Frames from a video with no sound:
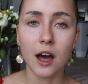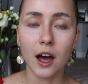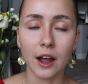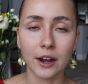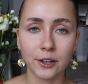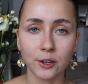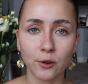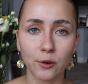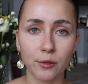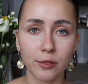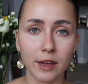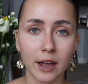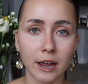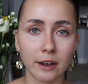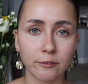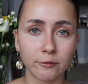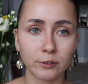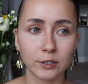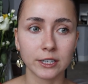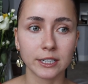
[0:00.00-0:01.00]
I know
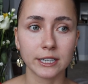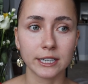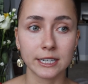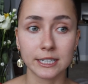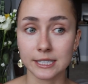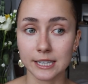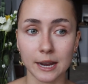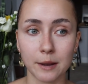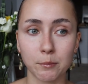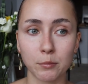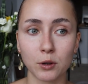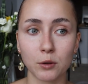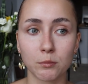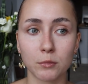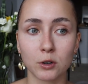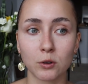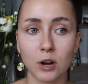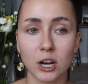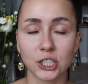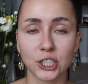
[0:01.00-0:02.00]
that, for example,
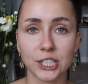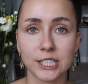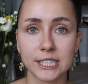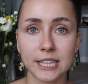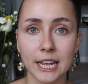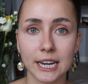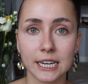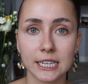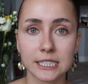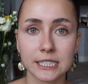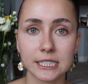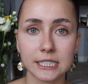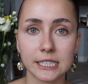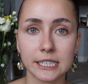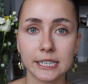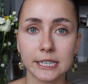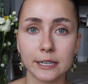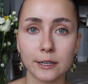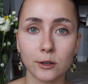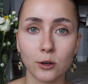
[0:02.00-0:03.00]
Mirage Aesthetics
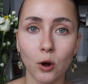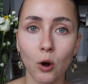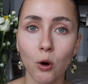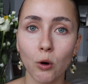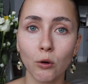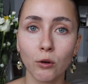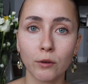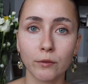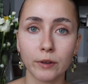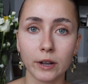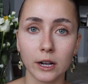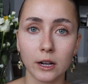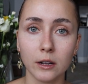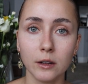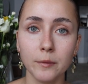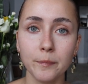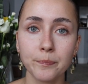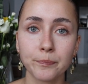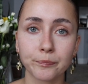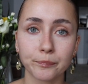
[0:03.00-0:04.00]
in Oakville,